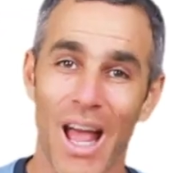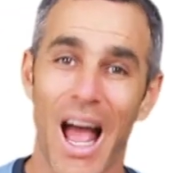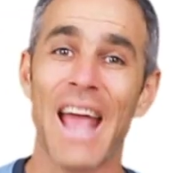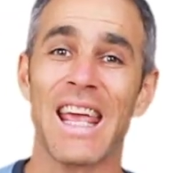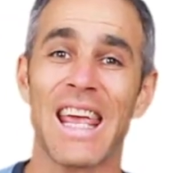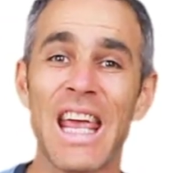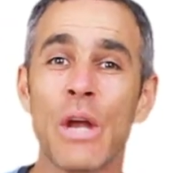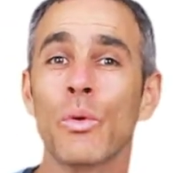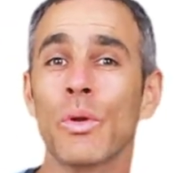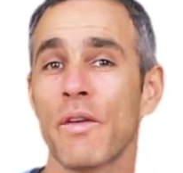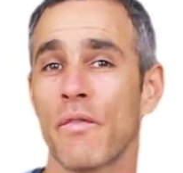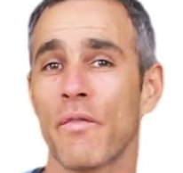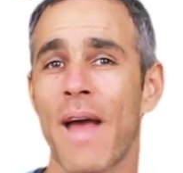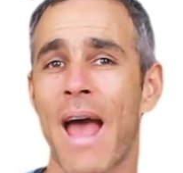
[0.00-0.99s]
I
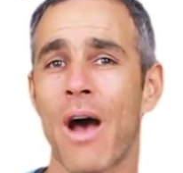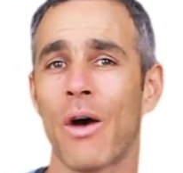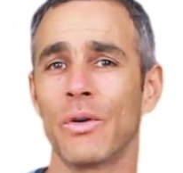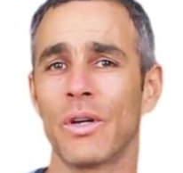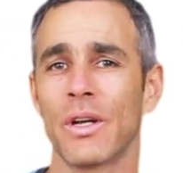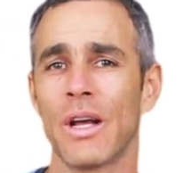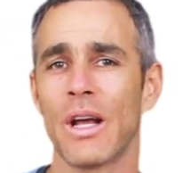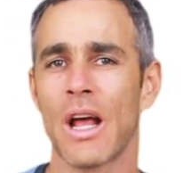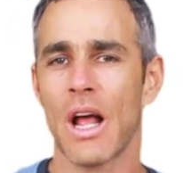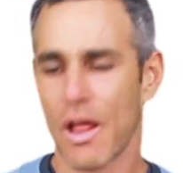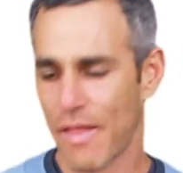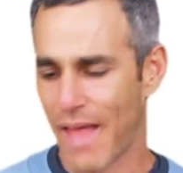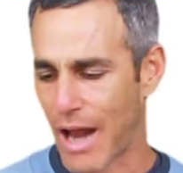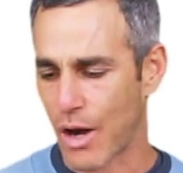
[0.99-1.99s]
equally found
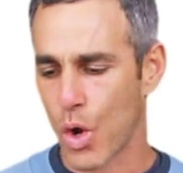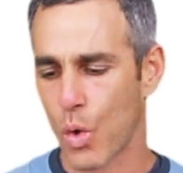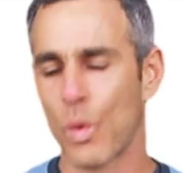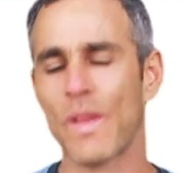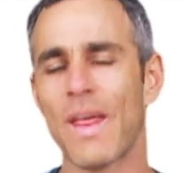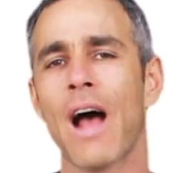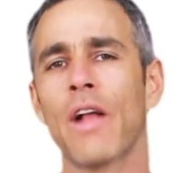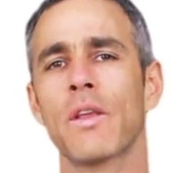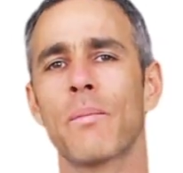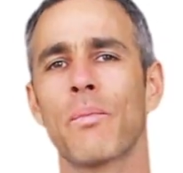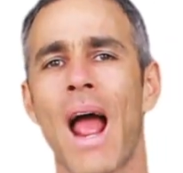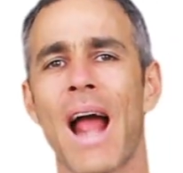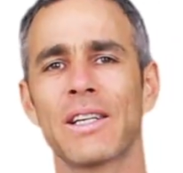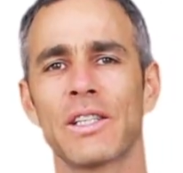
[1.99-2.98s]
that without the
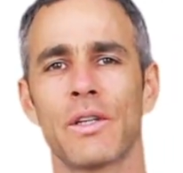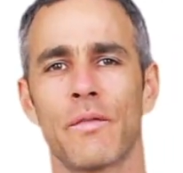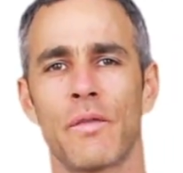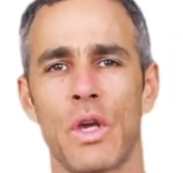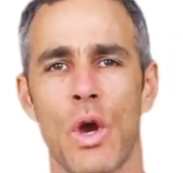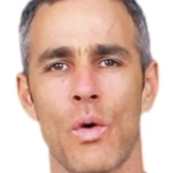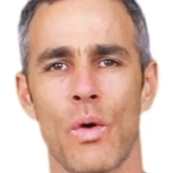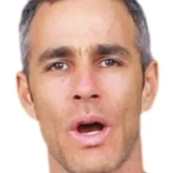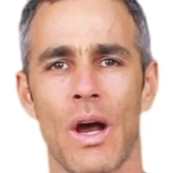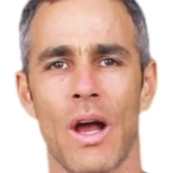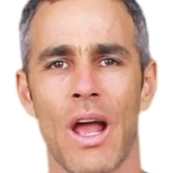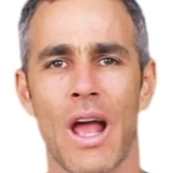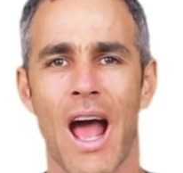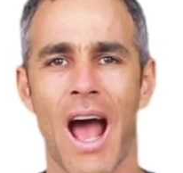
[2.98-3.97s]
practice of
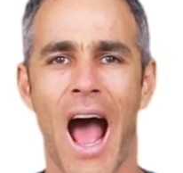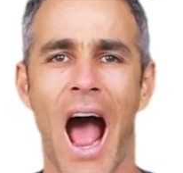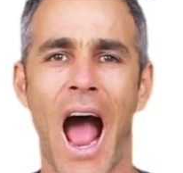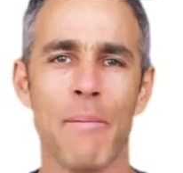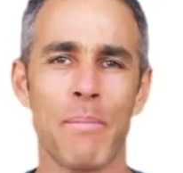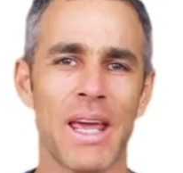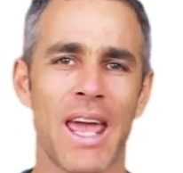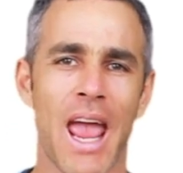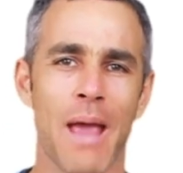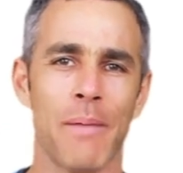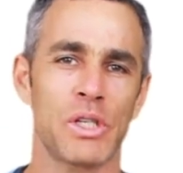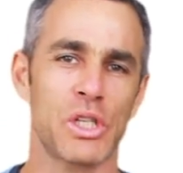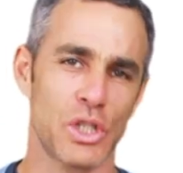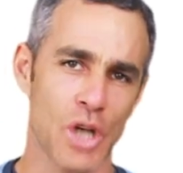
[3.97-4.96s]
yoga, I
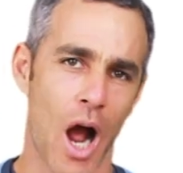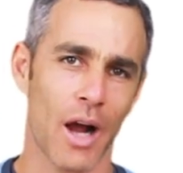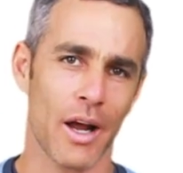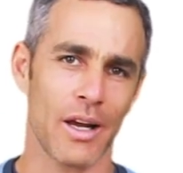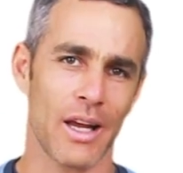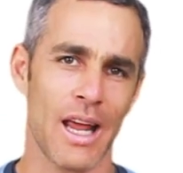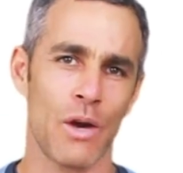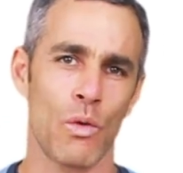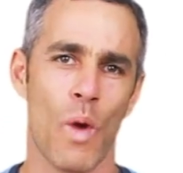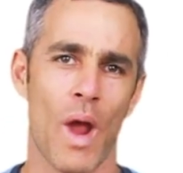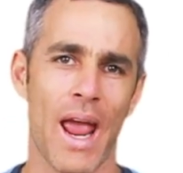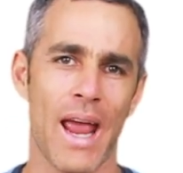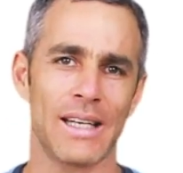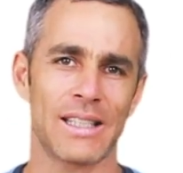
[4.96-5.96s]
became stuck in
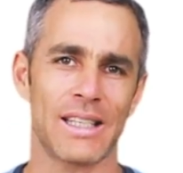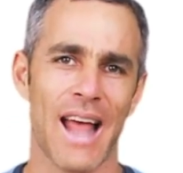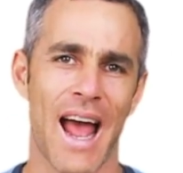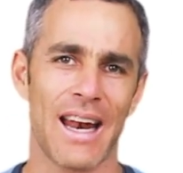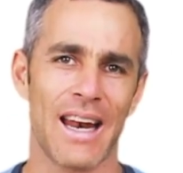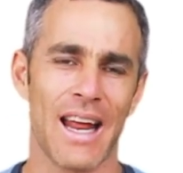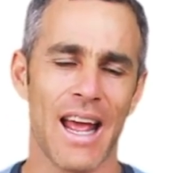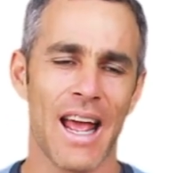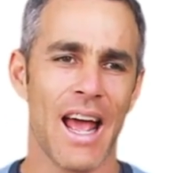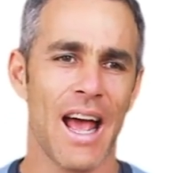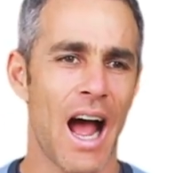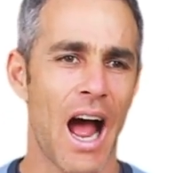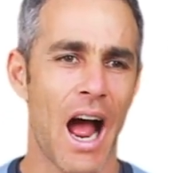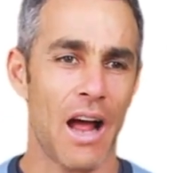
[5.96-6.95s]
ways that
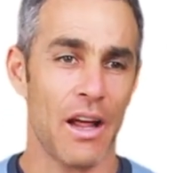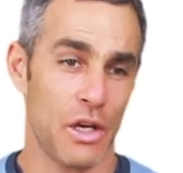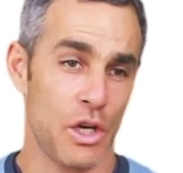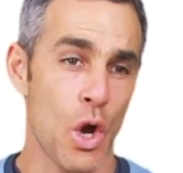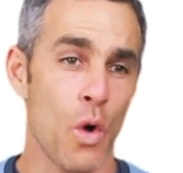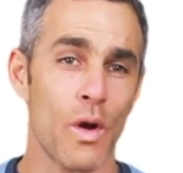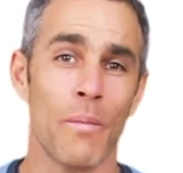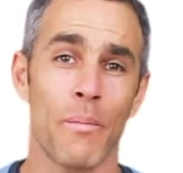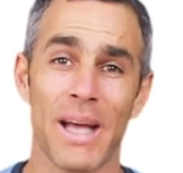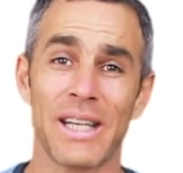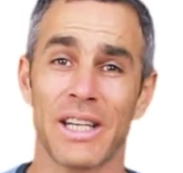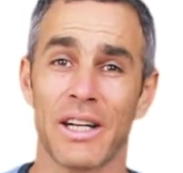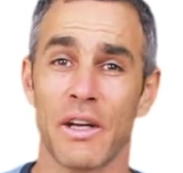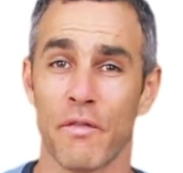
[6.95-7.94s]
yoga
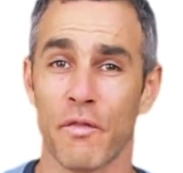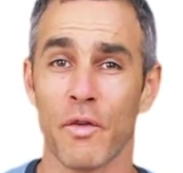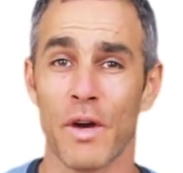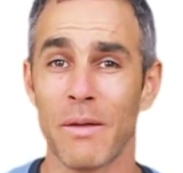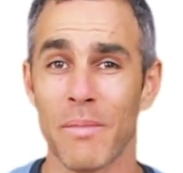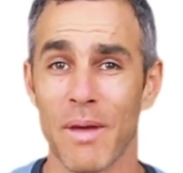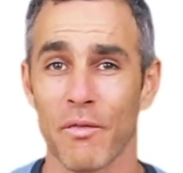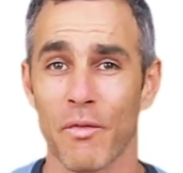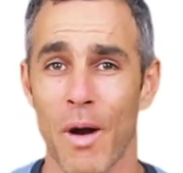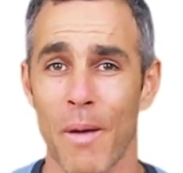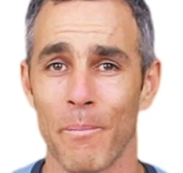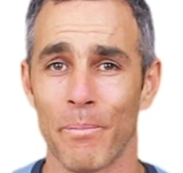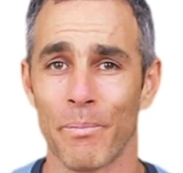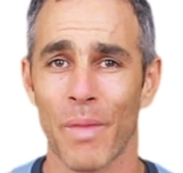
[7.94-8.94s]
basically freed me from.